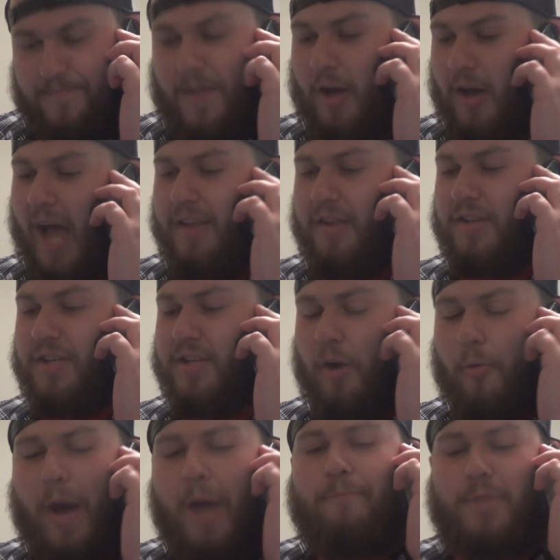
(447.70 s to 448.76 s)
No, you
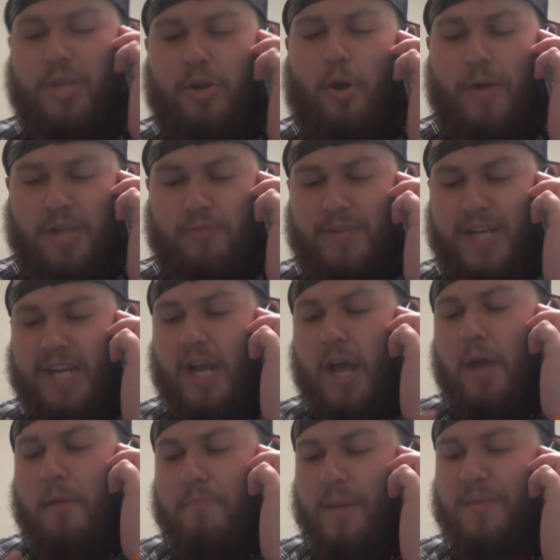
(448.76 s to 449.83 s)
know what you need?
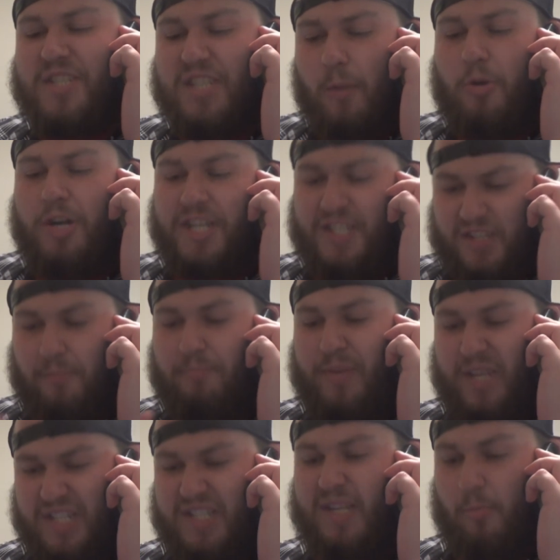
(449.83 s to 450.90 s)
Maybe someone needs to
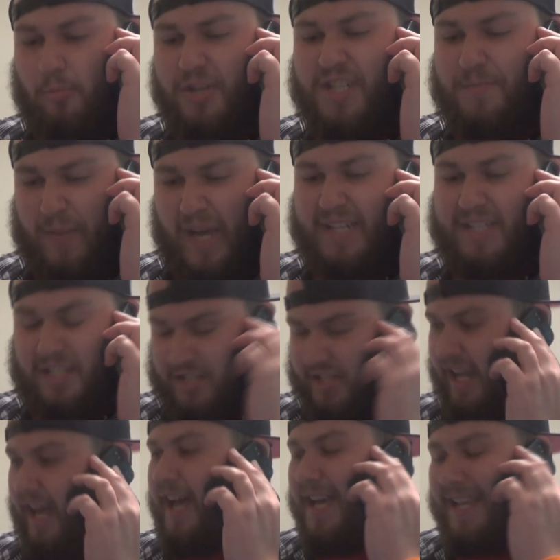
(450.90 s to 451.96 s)
beat some respect
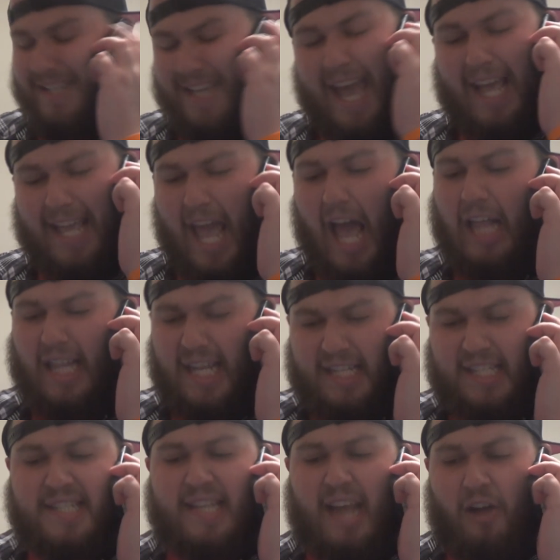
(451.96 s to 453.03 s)
into you. Yeah, I like
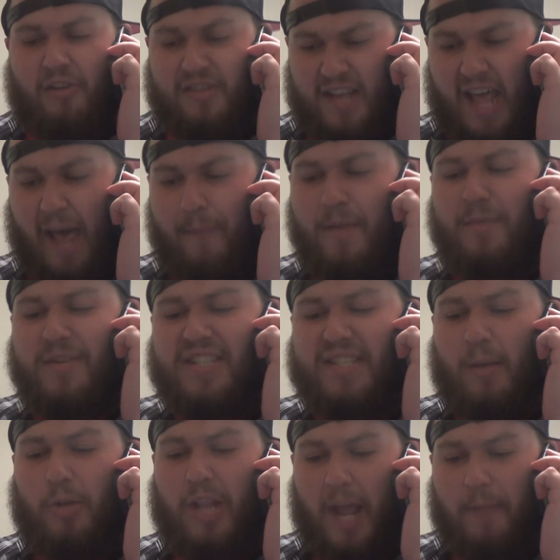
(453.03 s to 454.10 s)
the sound of that. Maybe
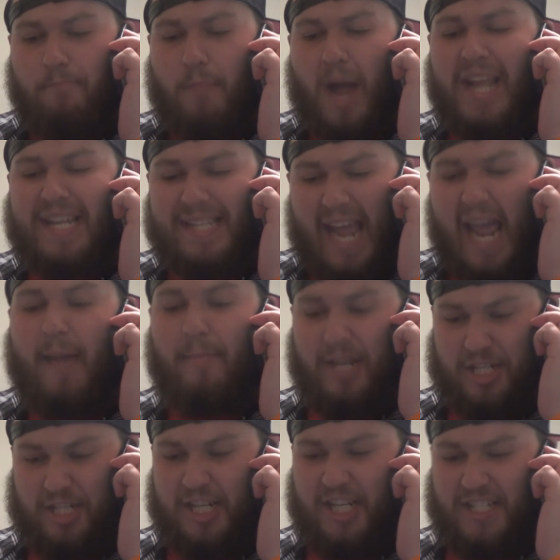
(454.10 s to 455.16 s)
someone like Mike
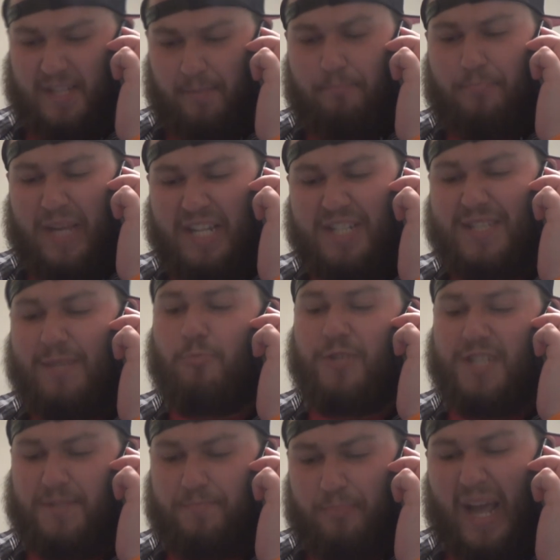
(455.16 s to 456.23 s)
Damage needs to beat some
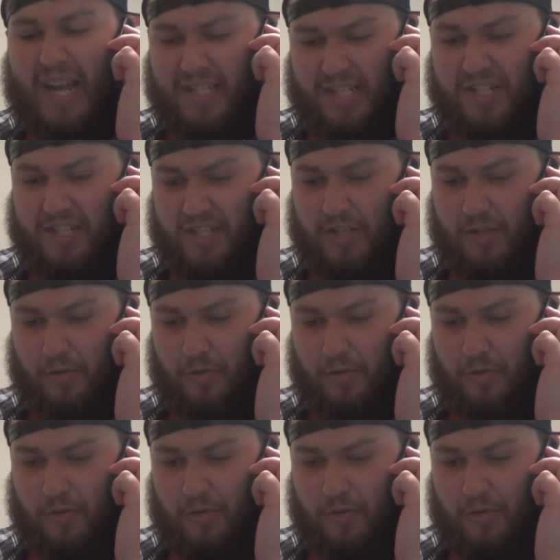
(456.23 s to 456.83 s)
respect into